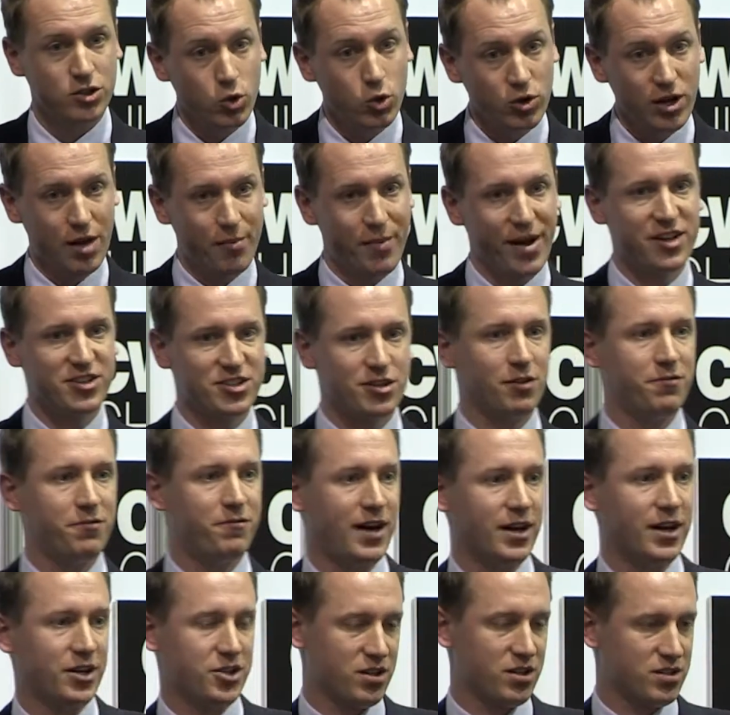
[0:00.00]
two-dimensional
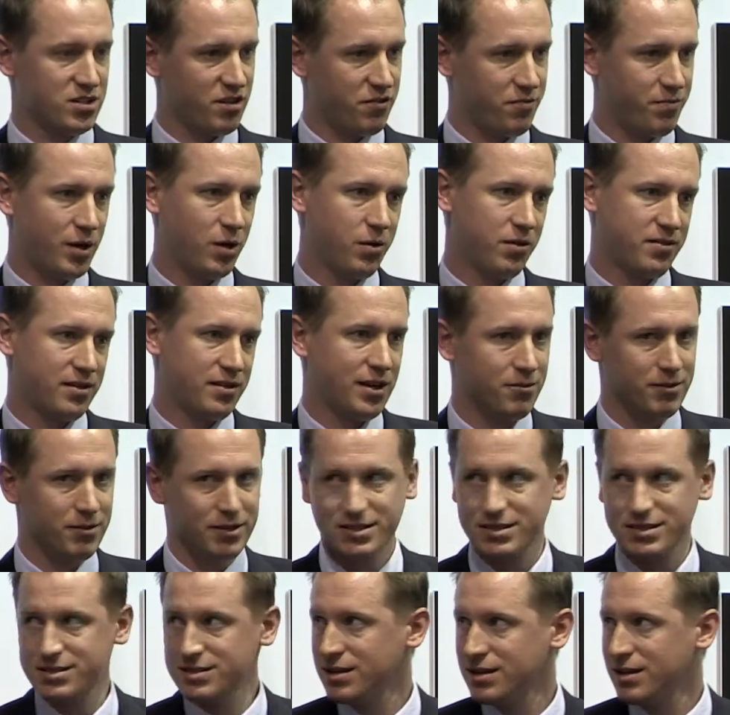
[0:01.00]
functions of both
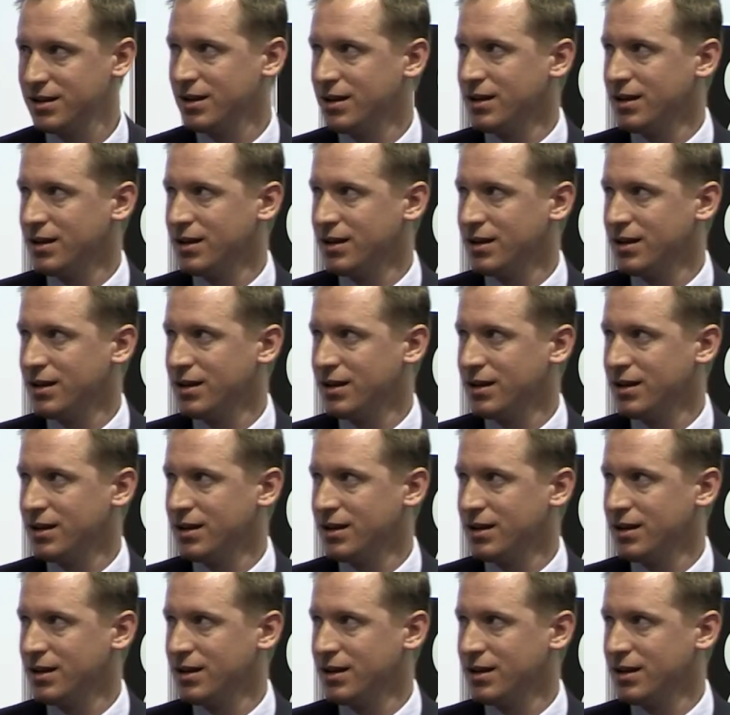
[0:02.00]
currents.